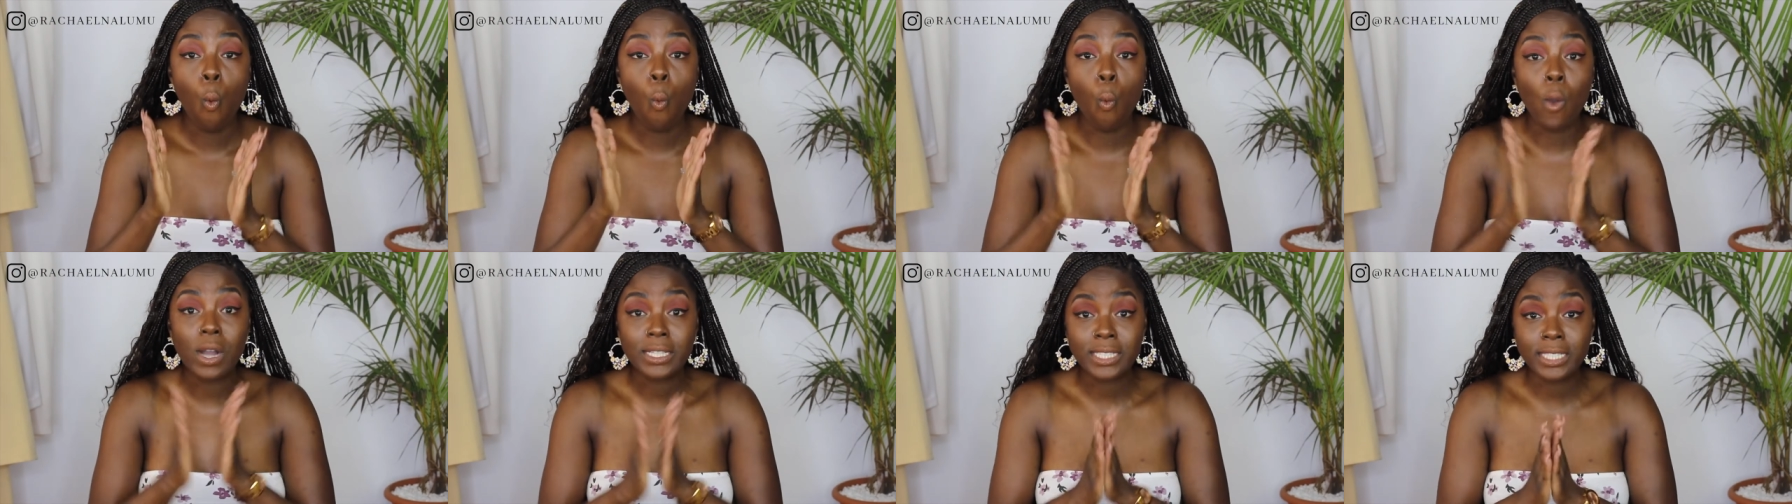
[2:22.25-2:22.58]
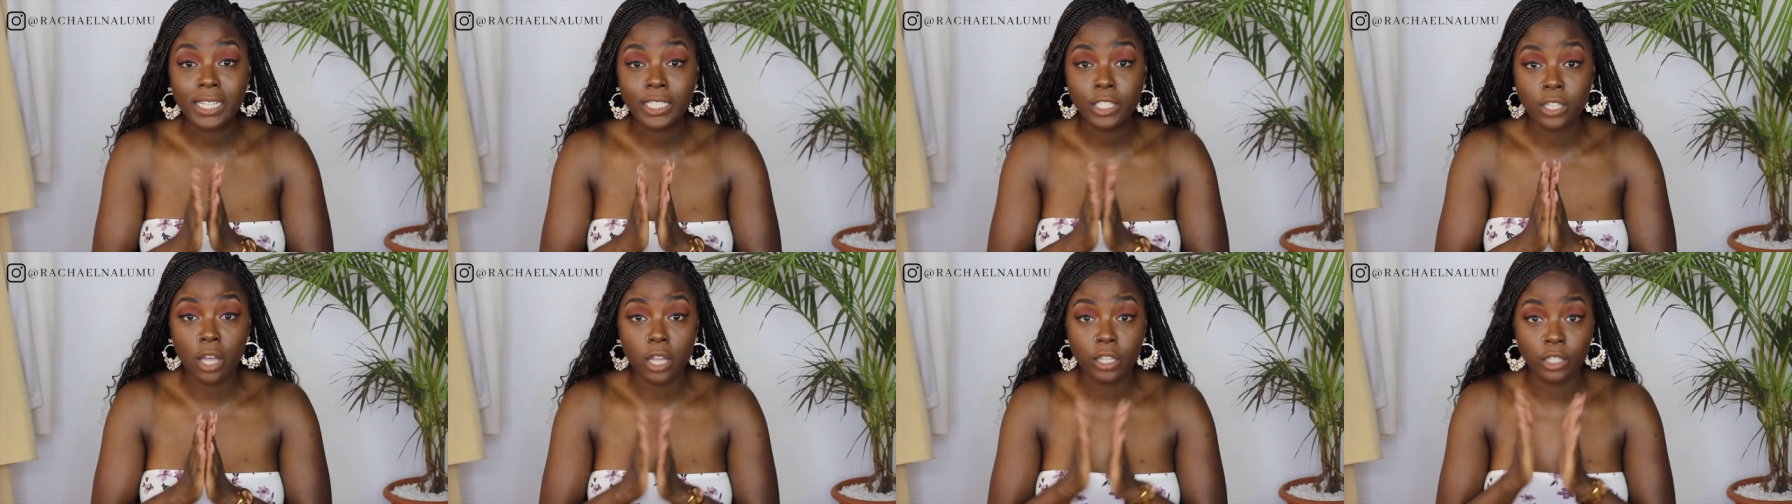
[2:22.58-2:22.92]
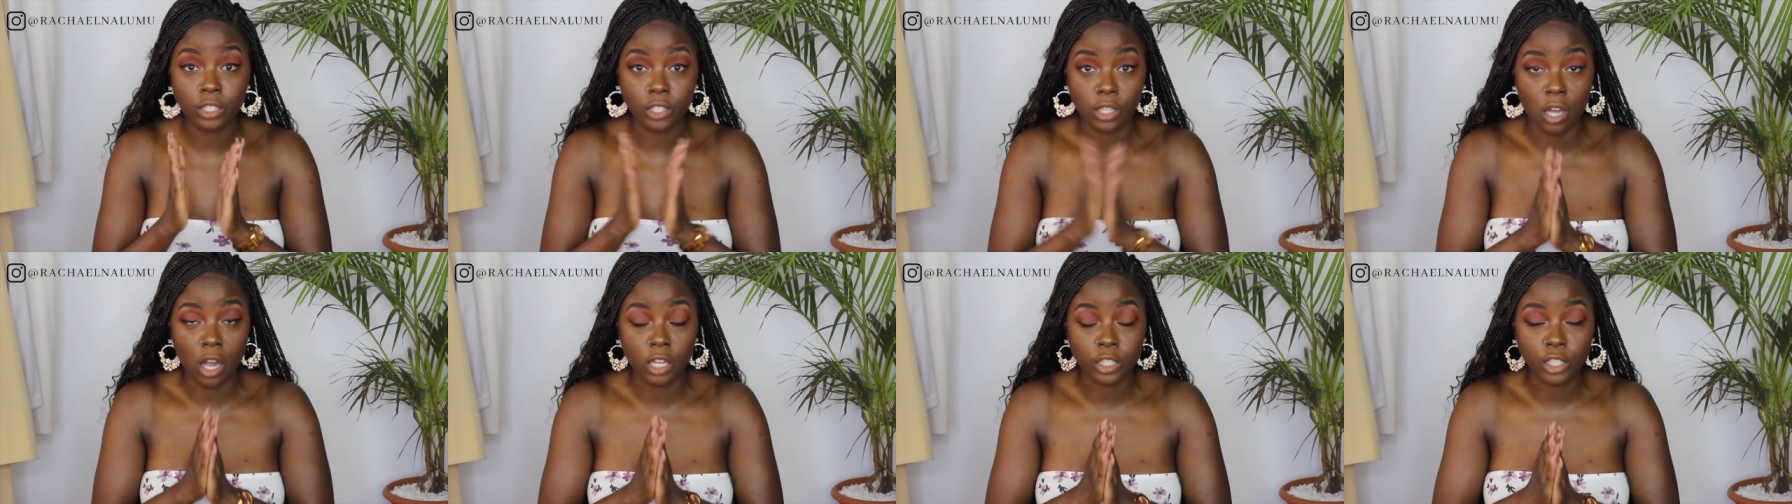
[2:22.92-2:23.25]
once I
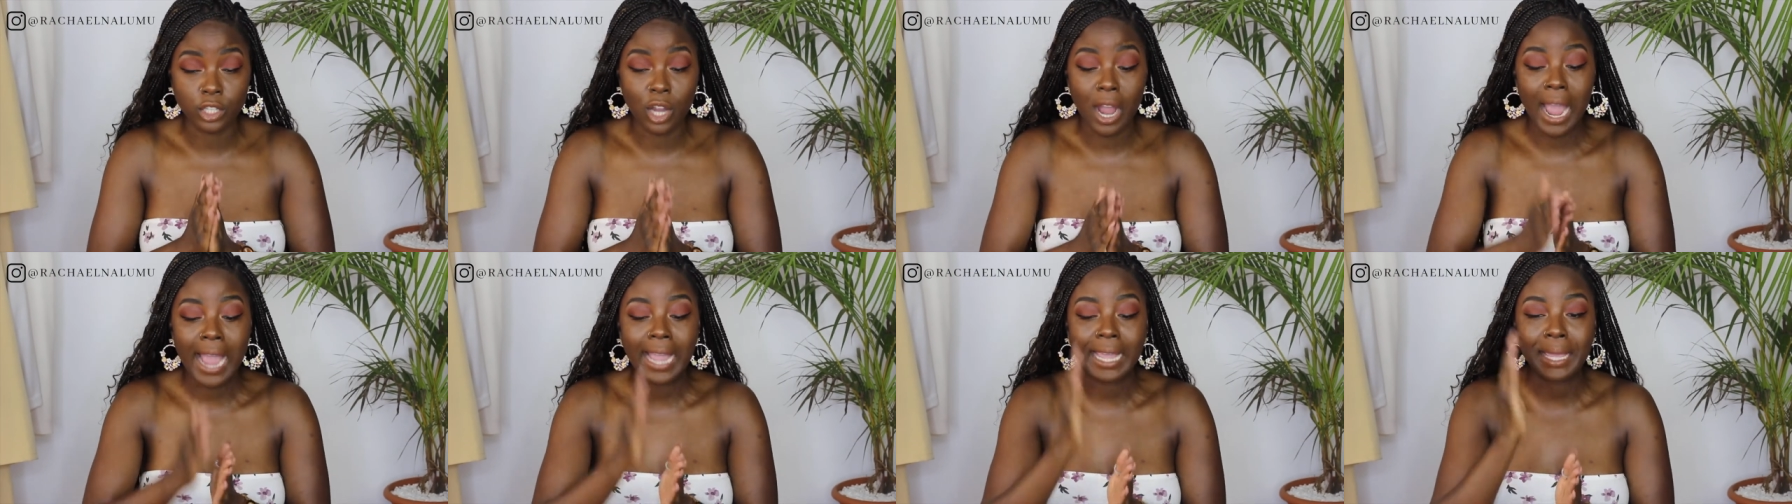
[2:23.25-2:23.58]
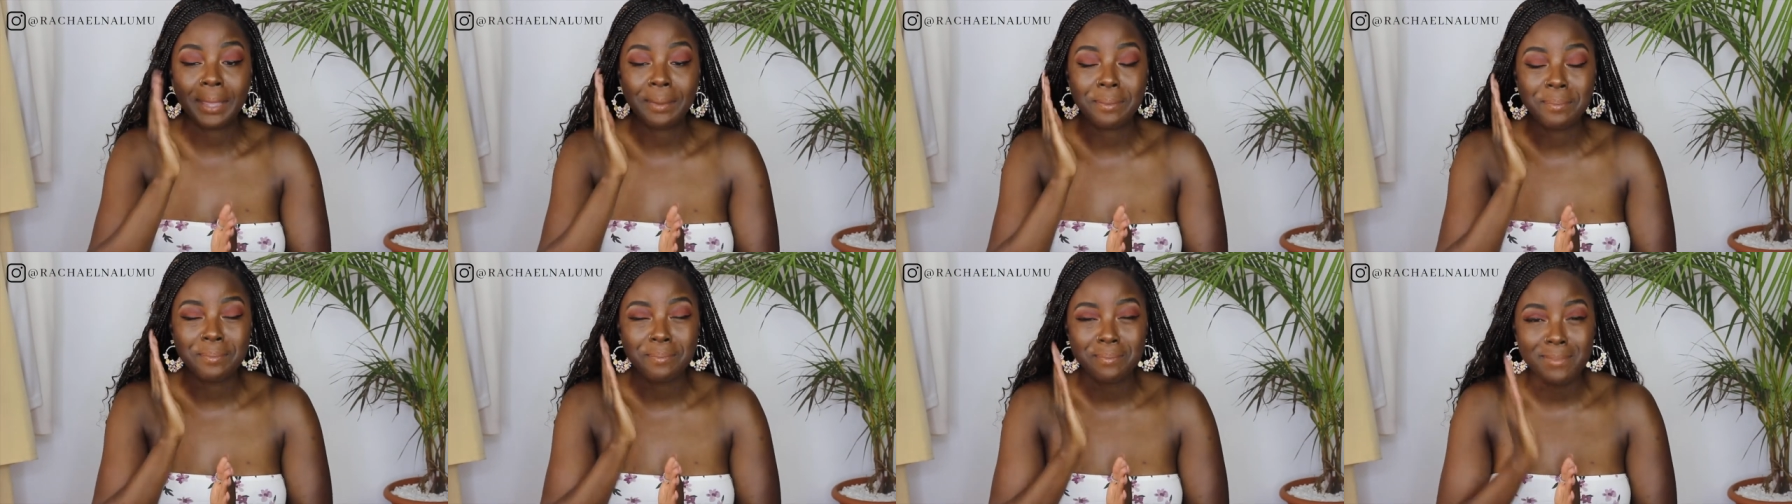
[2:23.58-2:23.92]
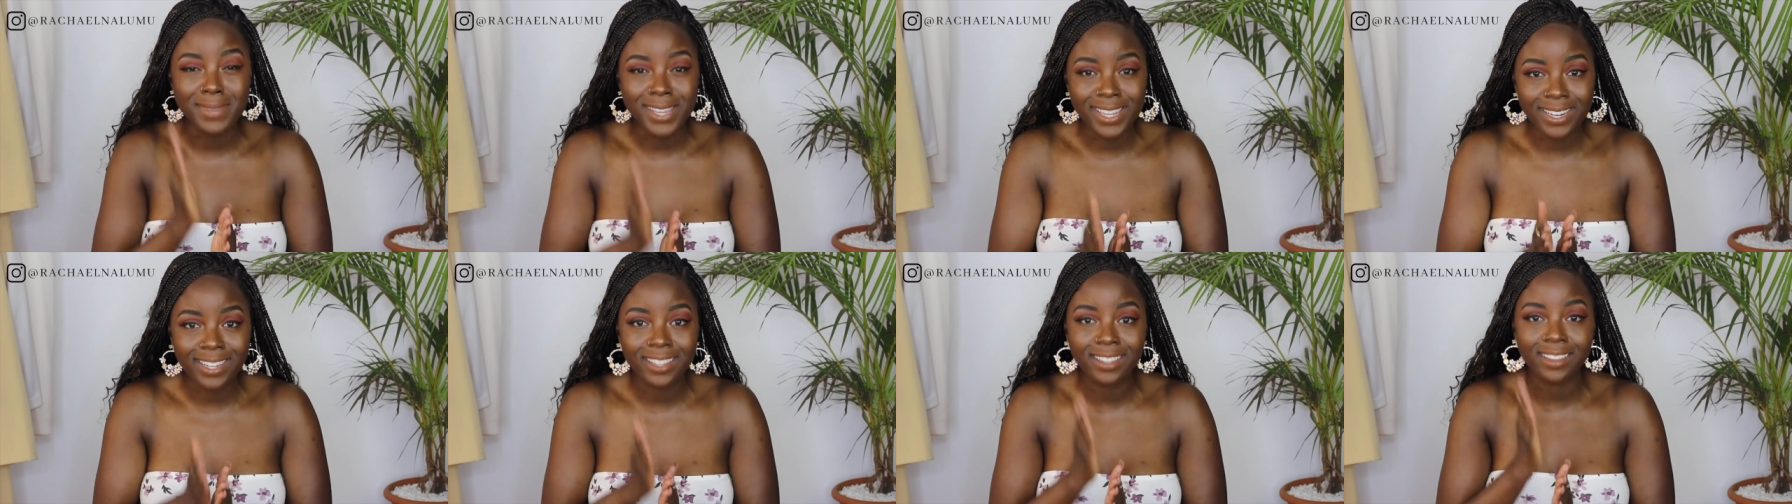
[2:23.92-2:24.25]
saw the doctor, I
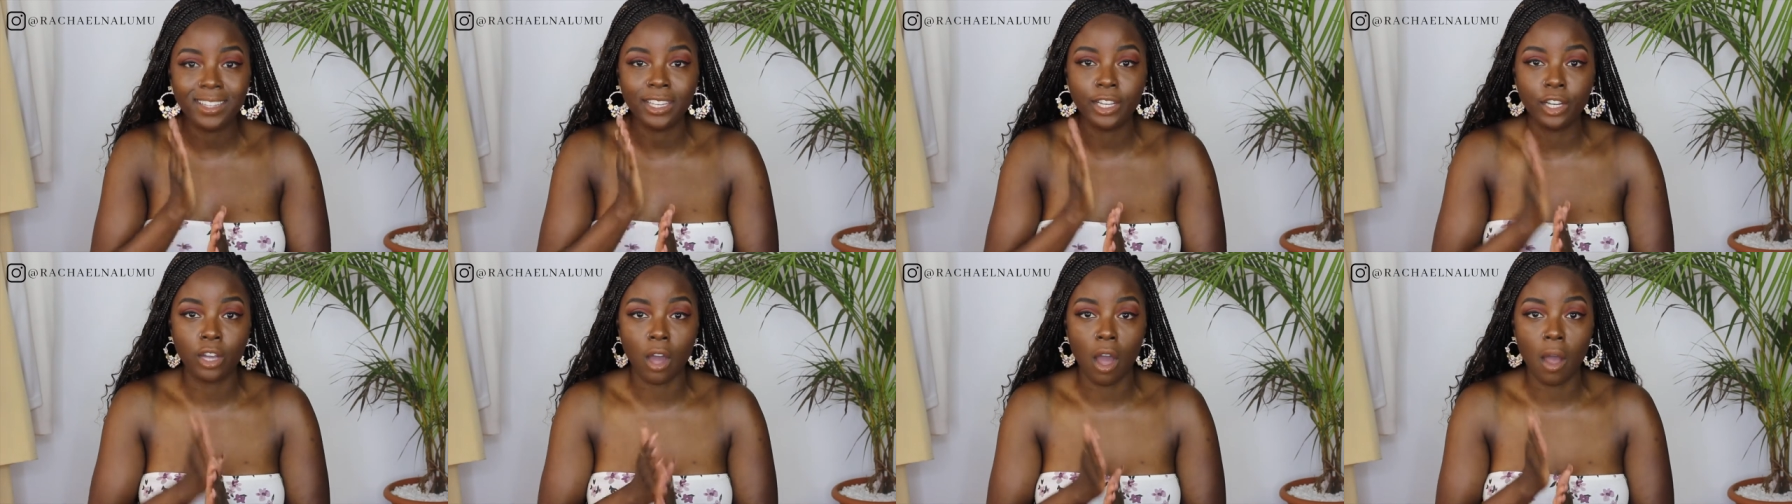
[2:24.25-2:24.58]
immediately